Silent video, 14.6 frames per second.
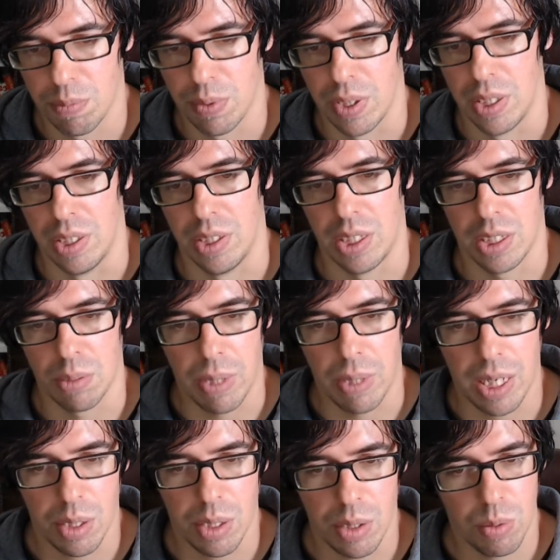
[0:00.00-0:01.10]
and
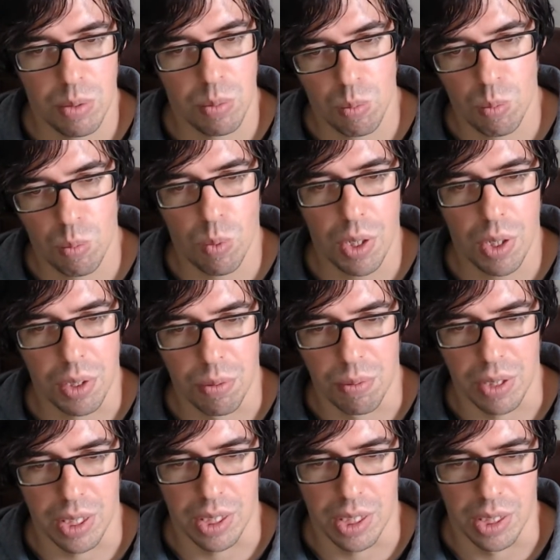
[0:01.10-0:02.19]
explain why you
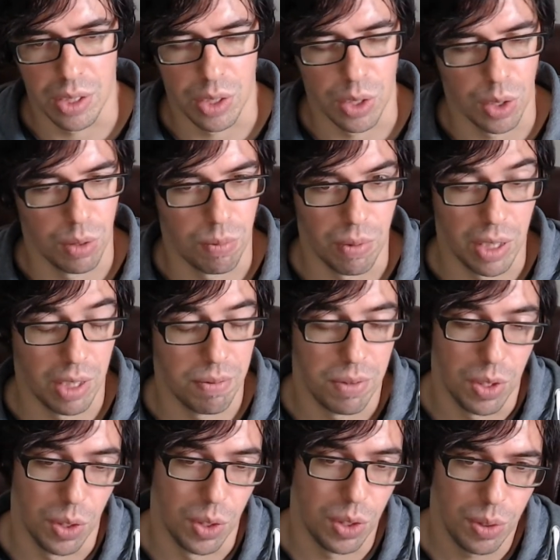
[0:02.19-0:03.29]
think it's a good thing.
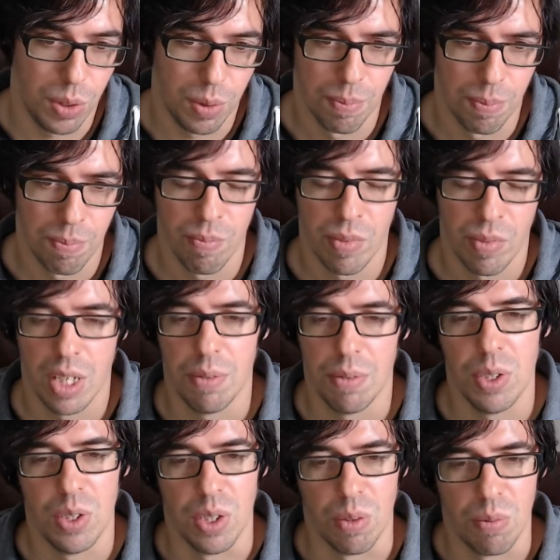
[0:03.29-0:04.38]
If
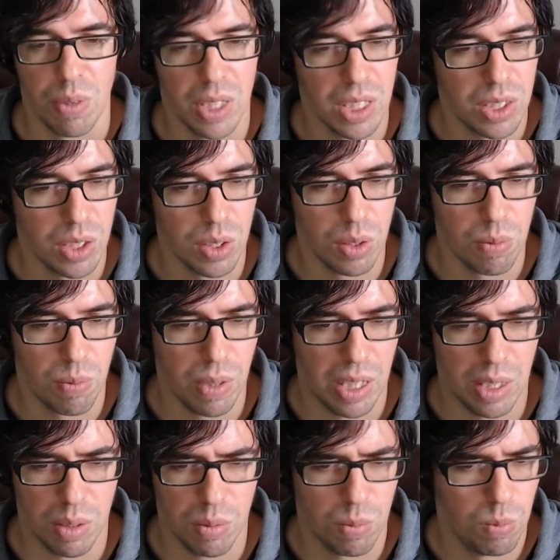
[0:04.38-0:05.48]
you don't think it's a good
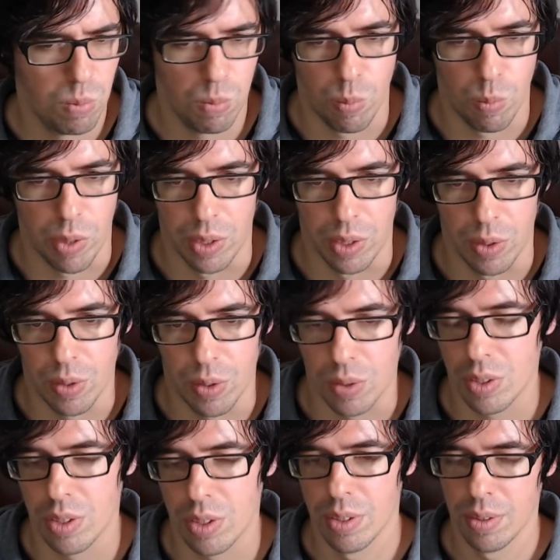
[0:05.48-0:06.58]
thing, why
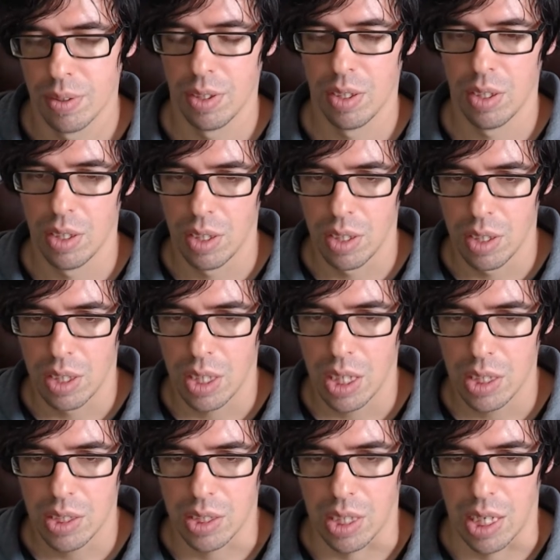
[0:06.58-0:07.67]
not,
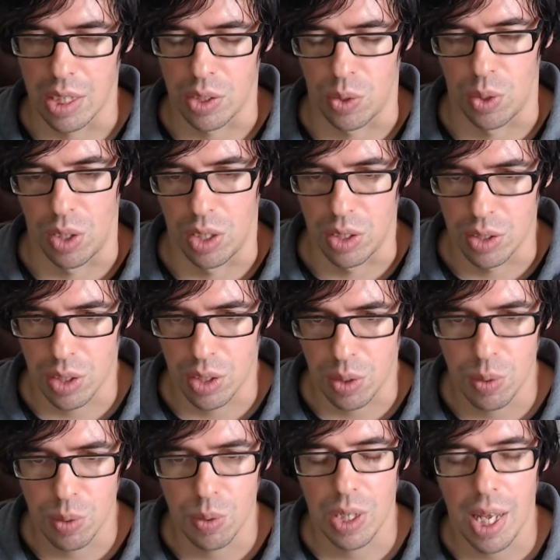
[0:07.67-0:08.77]
etc.
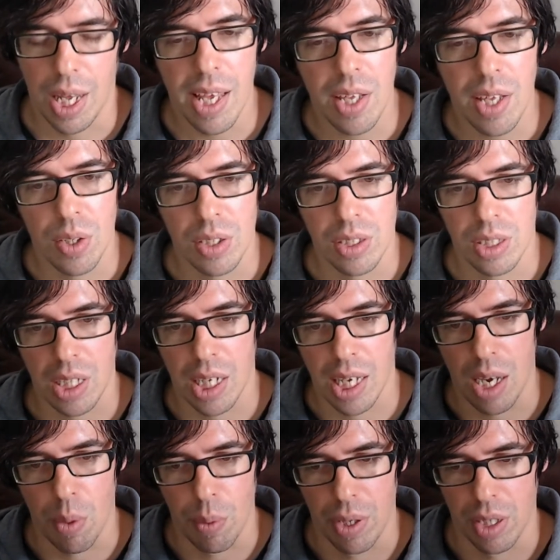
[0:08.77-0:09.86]
So here you can see
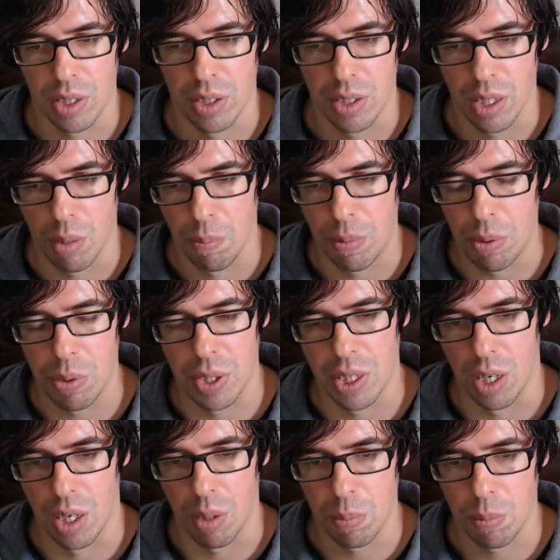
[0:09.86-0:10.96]
how we can start building
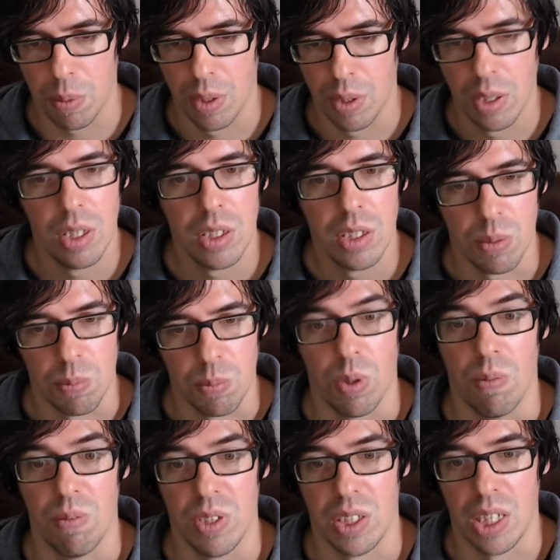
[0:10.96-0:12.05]
up some
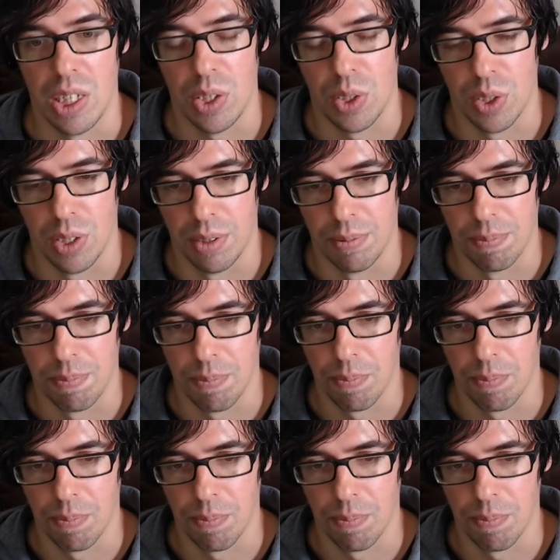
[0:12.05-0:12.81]
conversation,